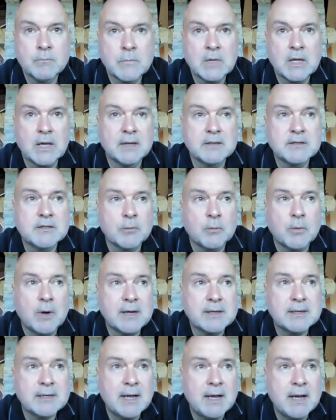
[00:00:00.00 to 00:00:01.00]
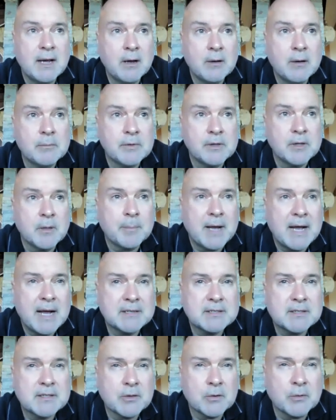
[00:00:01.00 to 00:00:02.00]
So right now, in the
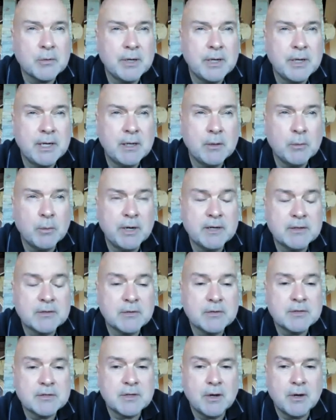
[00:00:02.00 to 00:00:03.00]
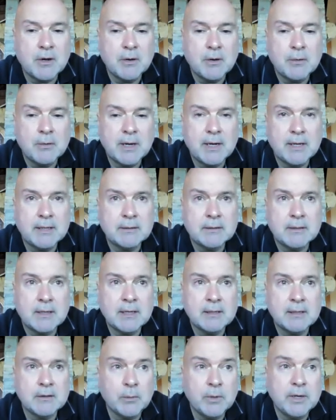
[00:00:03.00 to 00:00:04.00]
past 3 weeks or so, and
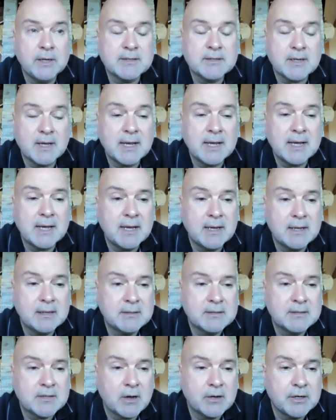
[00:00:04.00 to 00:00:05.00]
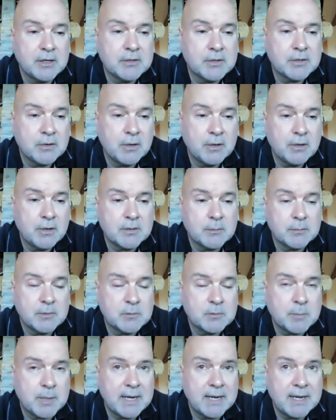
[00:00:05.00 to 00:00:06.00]
in the weeks ahead, Saudi tourism is
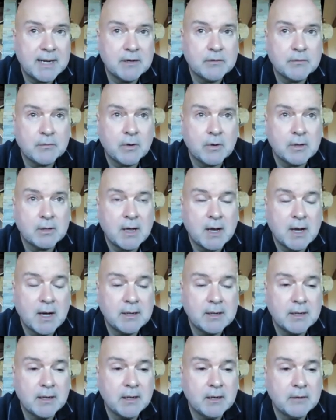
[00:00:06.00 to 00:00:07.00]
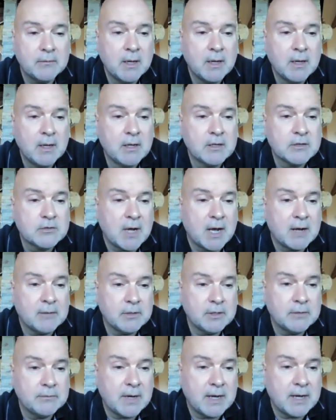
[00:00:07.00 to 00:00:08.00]
paying for a lot of travel
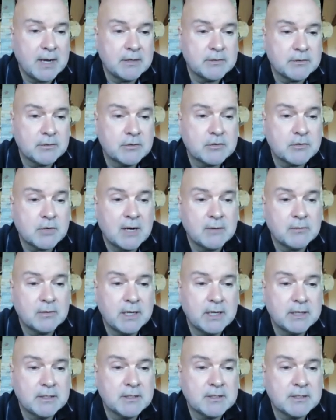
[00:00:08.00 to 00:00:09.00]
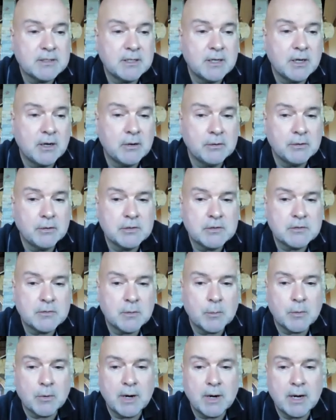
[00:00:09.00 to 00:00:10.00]
advisors, travel agency owners from
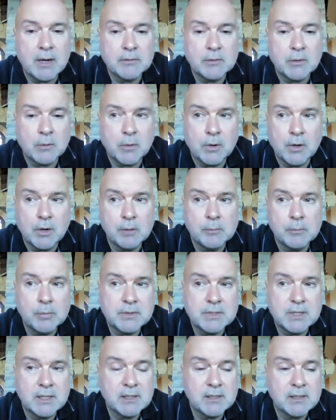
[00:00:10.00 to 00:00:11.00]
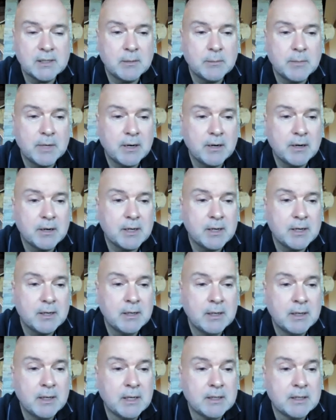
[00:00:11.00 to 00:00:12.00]
around the world, particularly in America,
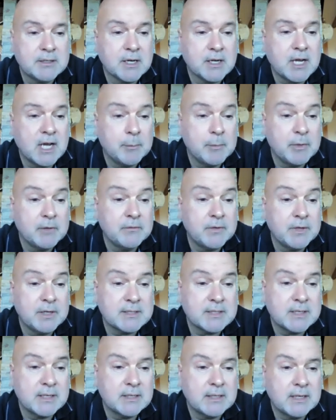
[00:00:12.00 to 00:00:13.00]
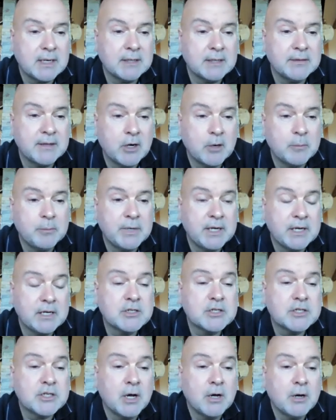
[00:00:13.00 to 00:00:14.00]
to come and visit. And they're being
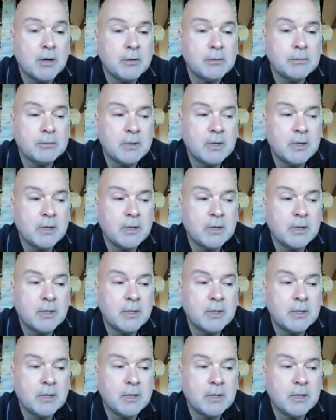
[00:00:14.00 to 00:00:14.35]
shown